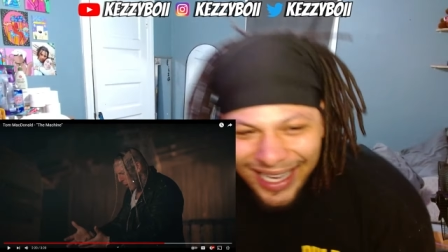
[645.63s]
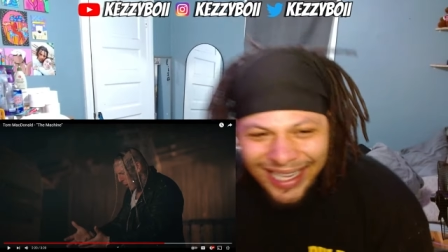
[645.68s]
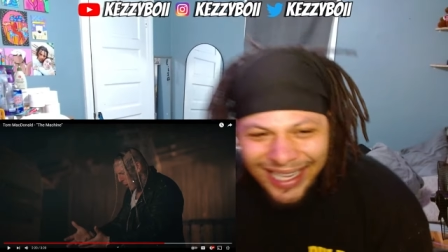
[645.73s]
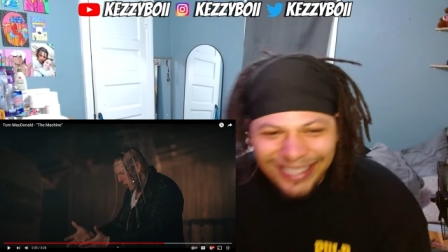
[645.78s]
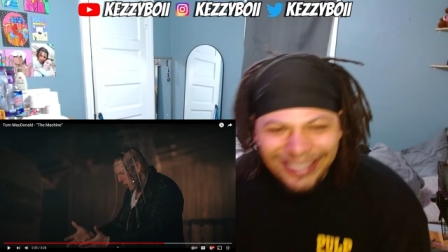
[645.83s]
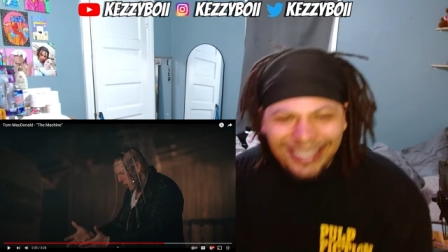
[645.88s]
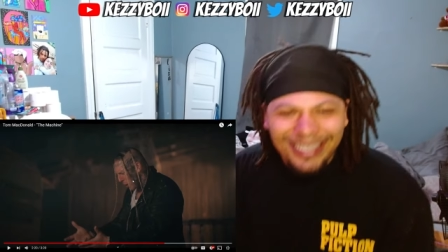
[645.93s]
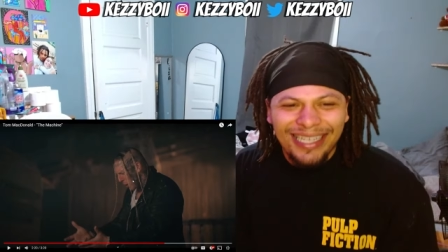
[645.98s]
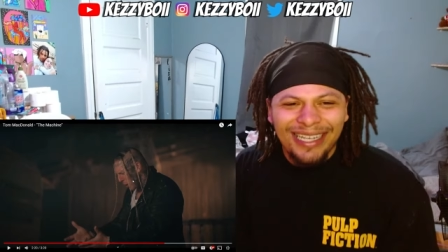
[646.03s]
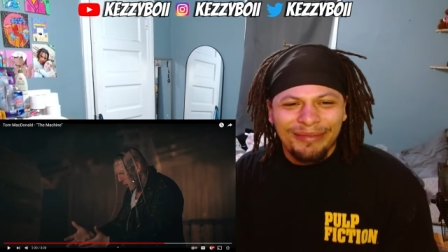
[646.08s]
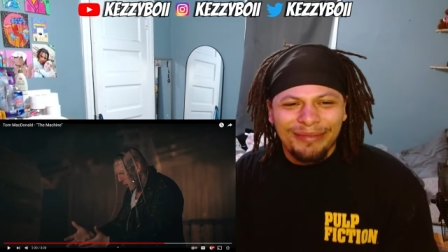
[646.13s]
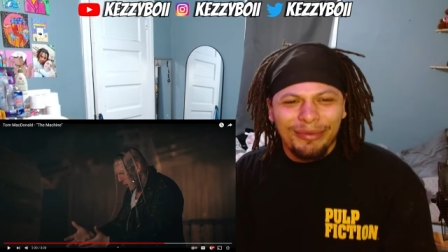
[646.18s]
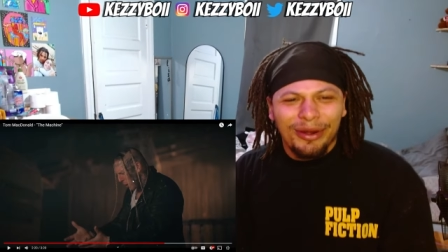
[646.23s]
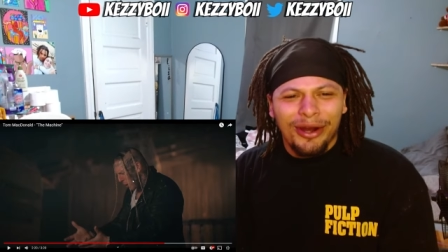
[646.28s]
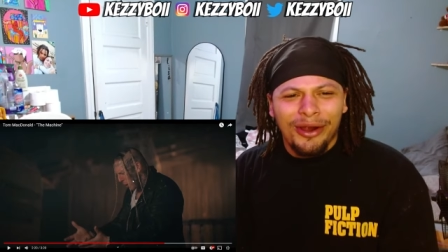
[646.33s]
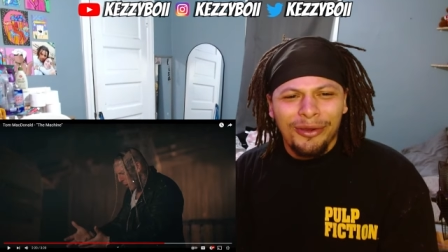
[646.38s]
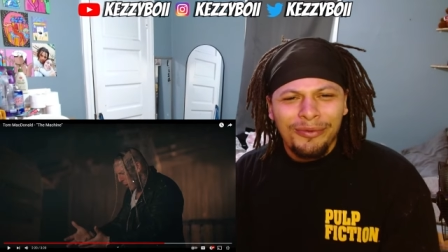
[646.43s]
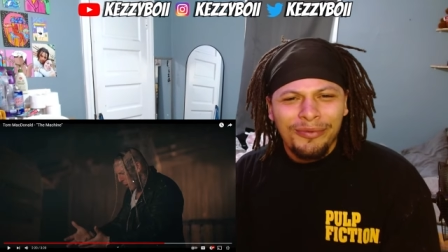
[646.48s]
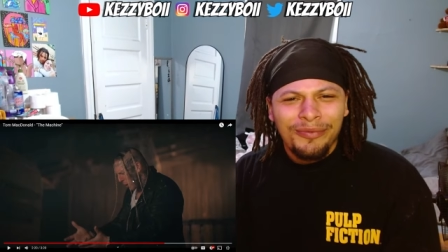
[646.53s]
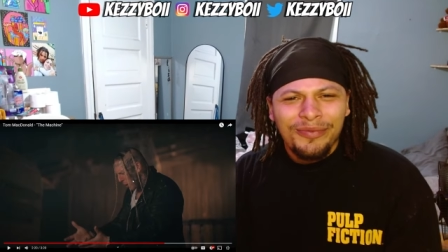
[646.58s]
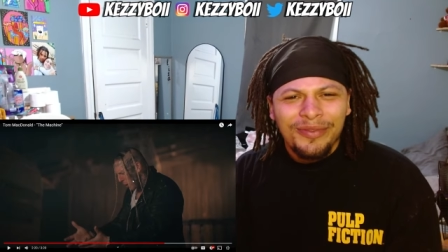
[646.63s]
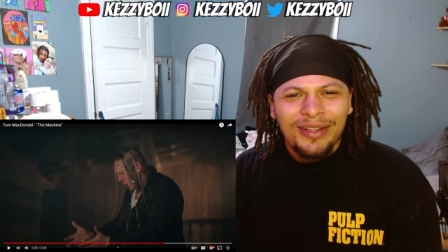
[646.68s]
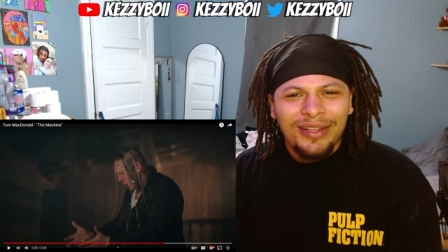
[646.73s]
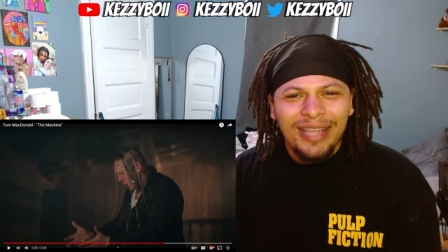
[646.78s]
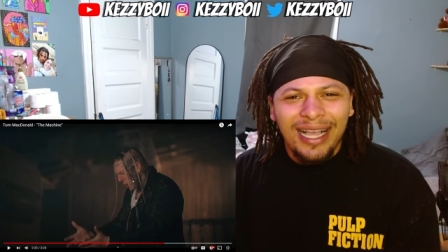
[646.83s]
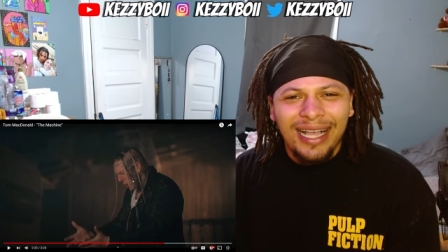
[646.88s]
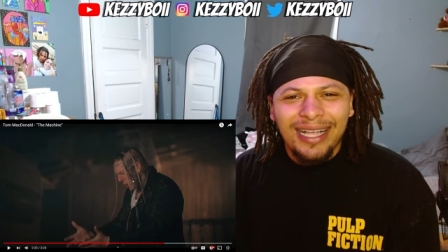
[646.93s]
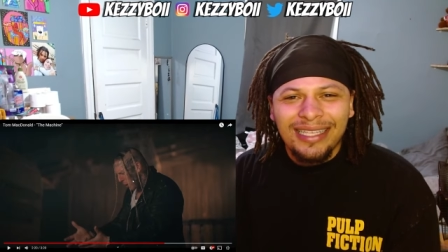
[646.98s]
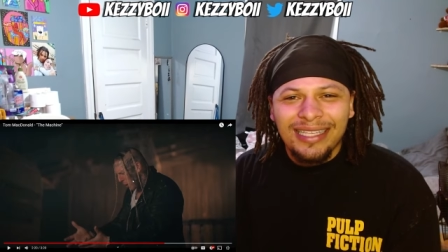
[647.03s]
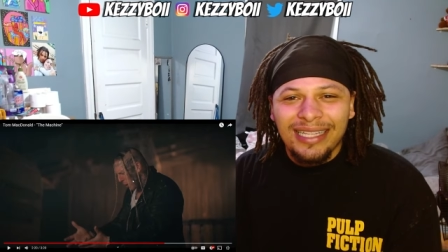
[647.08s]
I said, bro. Like,
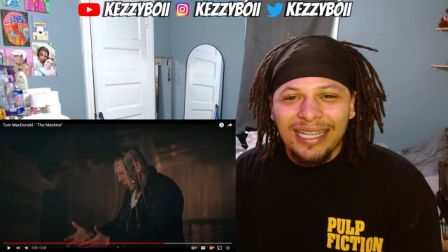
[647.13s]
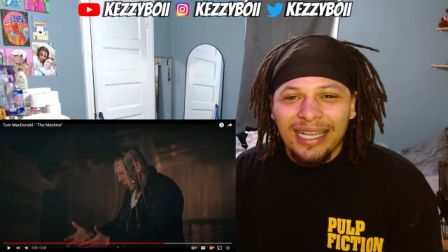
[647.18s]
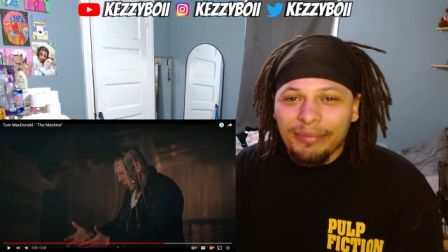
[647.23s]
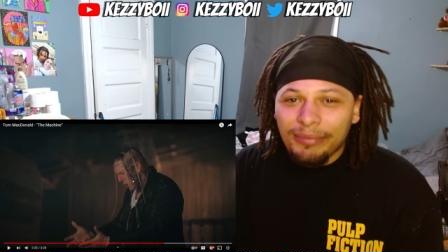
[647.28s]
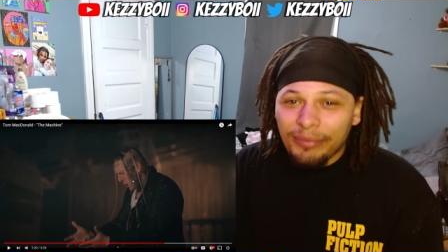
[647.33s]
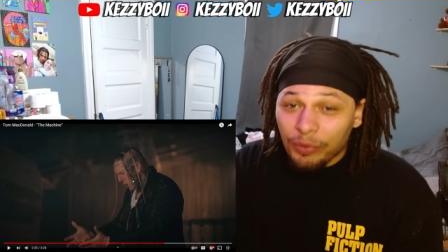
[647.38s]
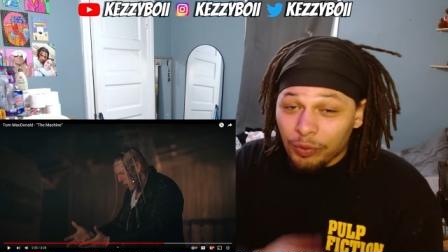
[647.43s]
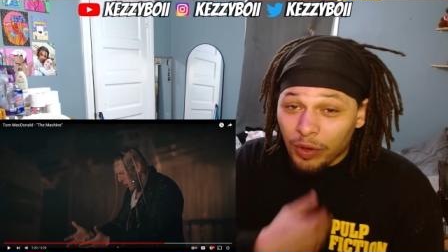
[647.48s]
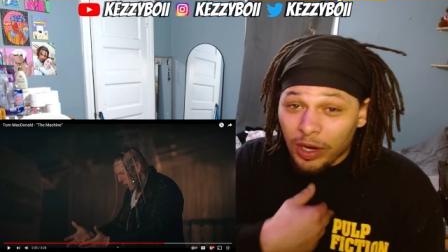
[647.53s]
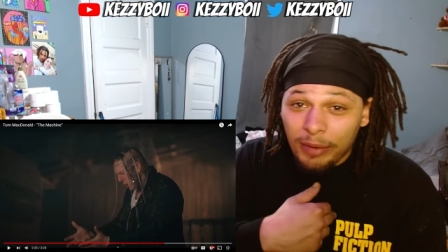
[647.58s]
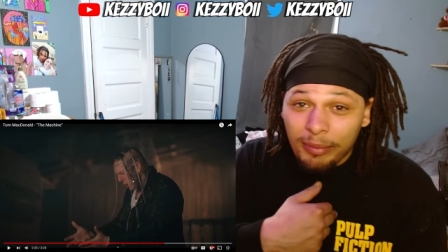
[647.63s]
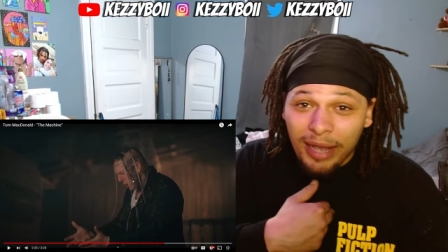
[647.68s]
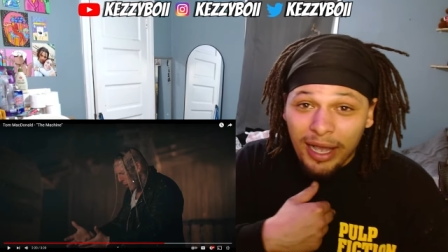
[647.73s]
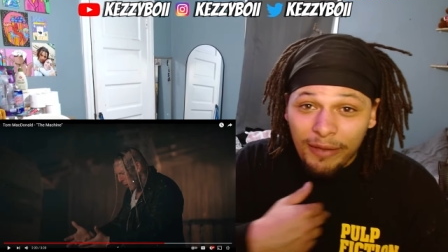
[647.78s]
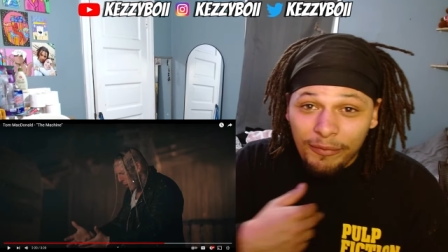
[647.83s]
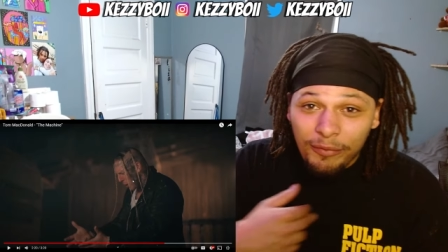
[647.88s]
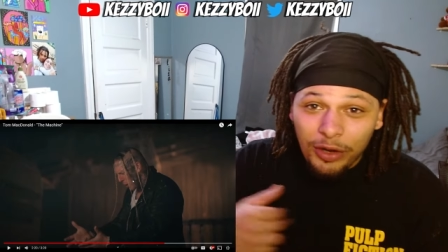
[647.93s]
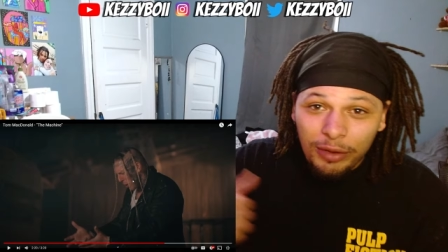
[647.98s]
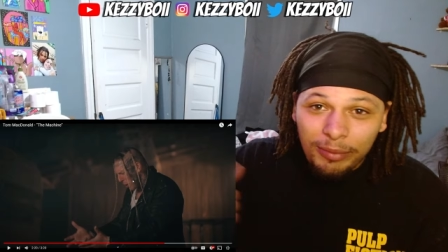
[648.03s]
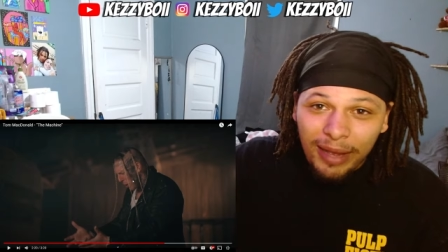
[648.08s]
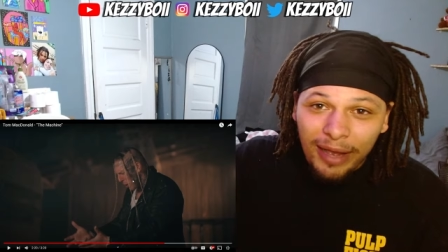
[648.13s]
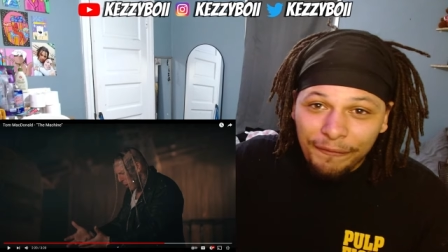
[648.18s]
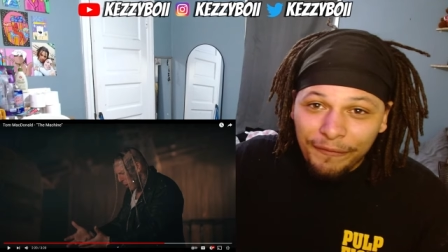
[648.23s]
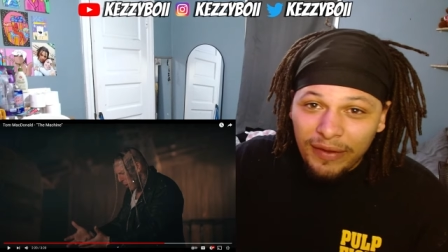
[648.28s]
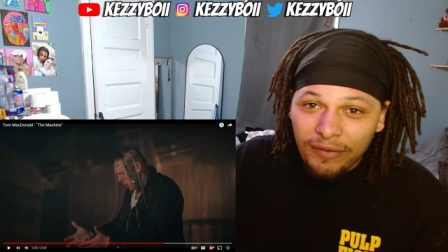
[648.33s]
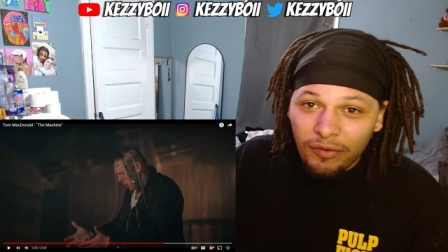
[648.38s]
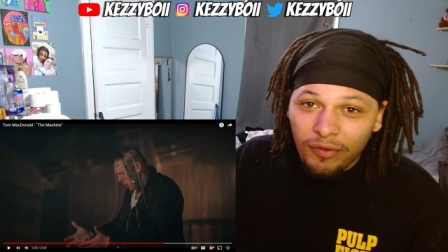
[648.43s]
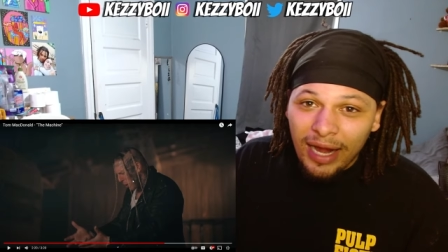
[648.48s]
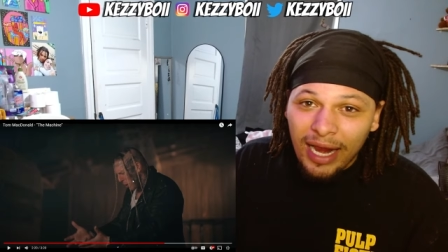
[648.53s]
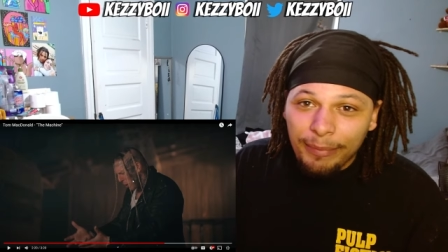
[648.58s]
I, like one of my one of my
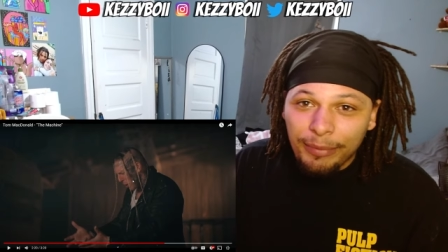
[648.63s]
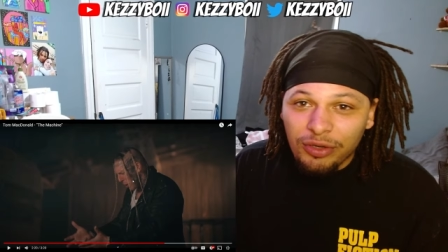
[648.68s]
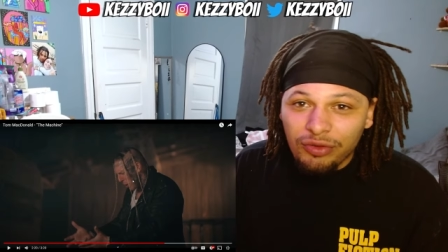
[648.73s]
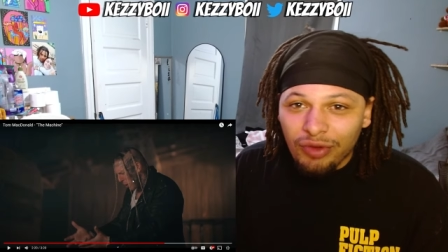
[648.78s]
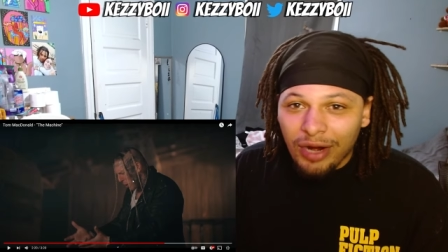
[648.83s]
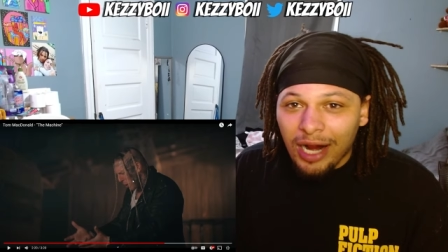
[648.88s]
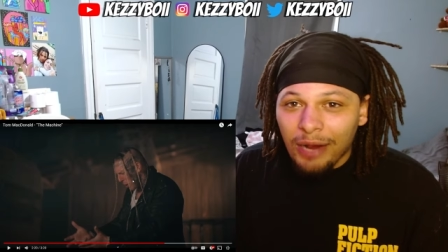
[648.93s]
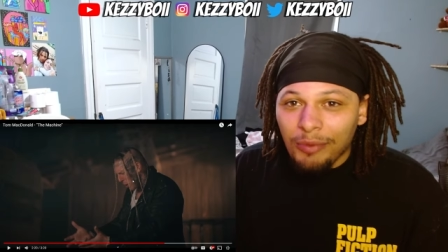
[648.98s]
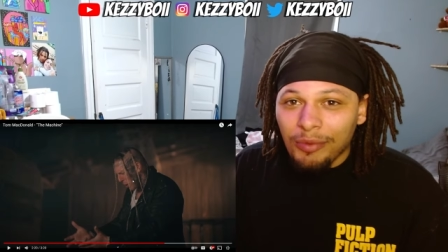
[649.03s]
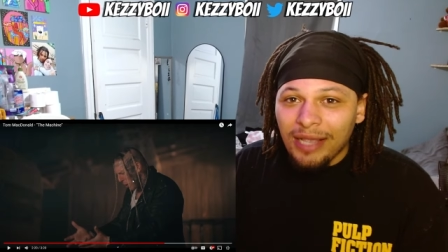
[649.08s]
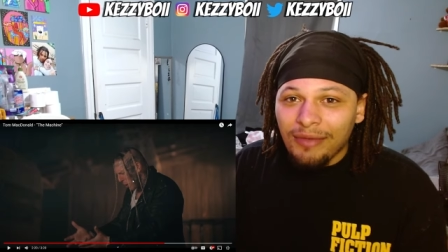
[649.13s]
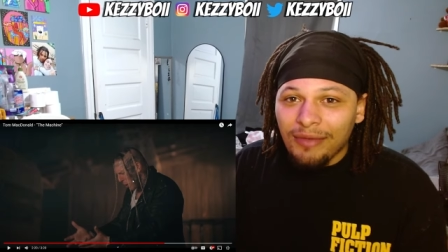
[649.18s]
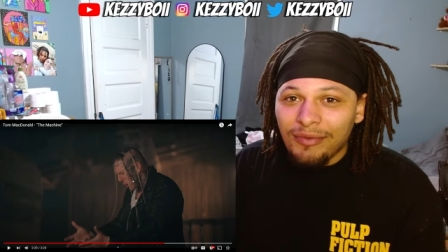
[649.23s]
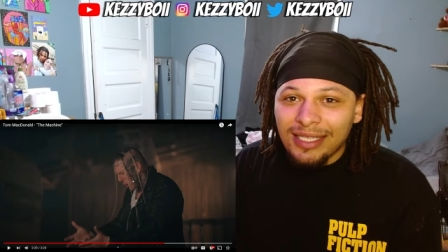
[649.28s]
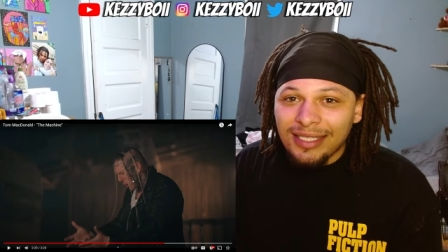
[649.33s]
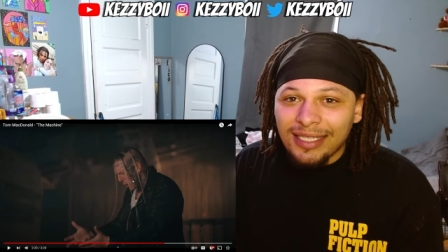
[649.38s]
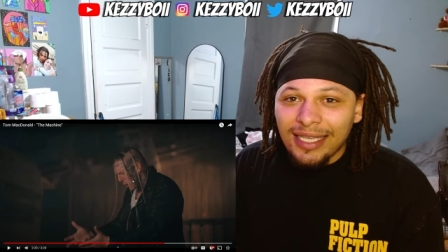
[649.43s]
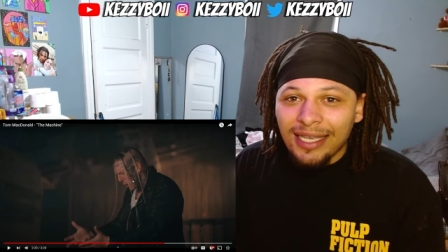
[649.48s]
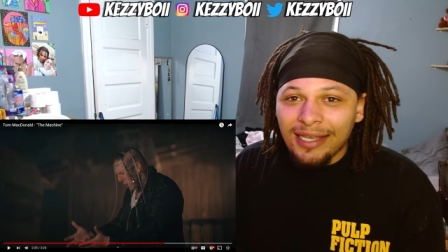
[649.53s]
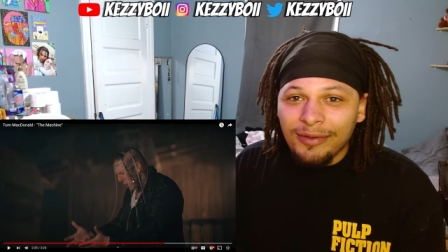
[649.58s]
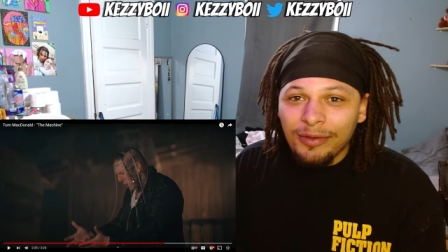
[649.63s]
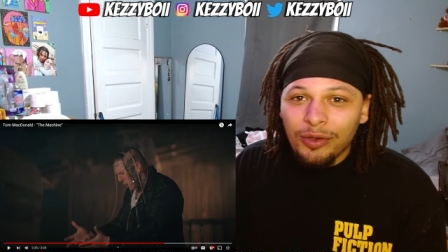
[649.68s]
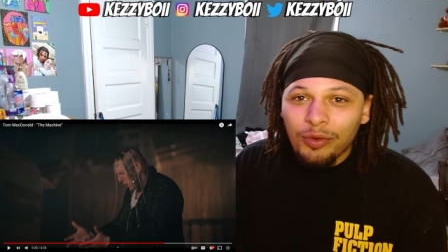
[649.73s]
favorite rappers, Rod Wave. What do you say?